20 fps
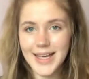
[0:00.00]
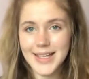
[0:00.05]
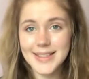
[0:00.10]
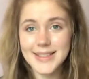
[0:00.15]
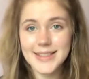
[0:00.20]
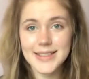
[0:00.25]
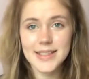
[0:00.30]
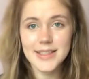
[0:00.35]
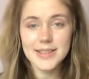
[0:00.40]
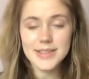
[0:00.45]

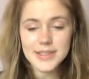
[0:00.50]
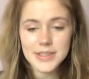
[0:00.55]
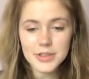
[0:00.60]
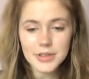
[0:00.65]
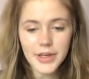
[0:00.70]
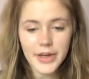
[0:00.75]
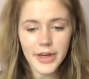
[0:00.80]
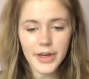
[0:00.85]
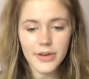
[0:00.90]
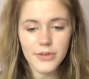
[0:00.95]
I did
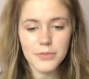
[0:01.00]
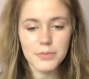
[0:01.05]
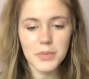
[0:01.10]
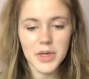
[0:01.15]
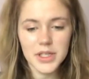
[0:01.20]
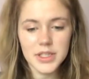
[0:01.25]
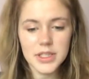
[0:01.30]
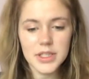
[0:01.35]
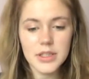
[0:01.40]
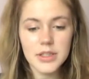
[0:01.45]
still have
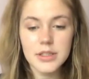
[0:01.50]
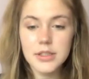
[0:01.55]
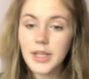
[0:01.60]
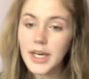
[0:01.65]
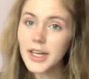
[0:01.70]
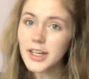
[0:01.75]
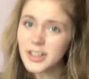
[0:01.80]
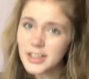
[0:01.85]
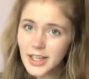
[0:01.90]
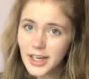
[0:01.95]
money.
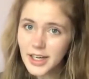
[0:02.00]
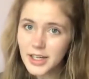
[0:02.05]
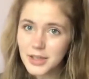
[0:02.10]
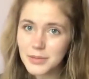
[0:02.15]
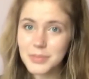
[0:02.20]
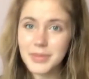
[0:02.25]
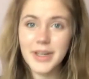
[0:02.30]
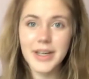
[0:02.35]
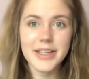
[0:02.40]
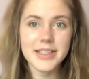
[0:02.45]
Not a
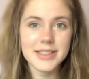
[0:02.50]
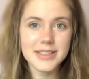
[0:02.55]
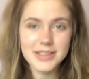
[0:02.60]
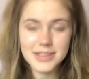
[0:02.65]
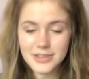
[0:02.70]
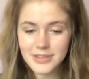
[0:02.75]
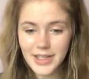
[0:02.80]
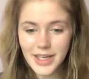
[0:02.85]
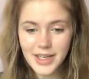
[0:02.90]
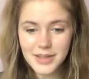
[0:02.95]
lot, but I
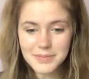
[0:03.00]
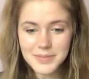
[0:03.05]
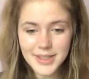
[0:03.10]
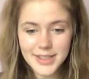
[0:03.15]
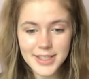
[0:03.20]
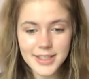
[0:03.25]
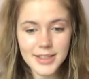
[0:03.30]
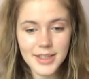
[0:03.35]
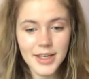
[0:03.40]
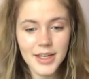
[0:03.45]
still had
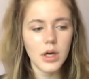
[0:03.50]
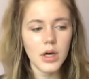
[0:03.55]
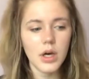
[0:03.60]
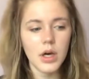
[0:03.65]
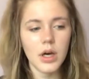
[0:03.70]
money.